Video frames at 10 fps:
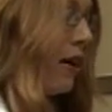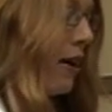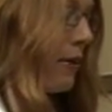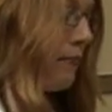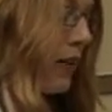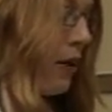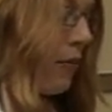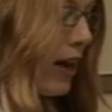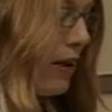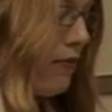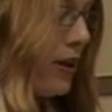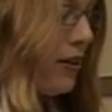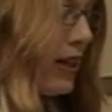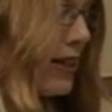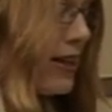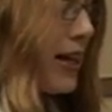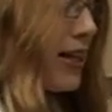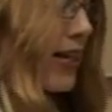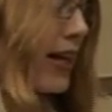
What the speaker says: And when I feel his sides, I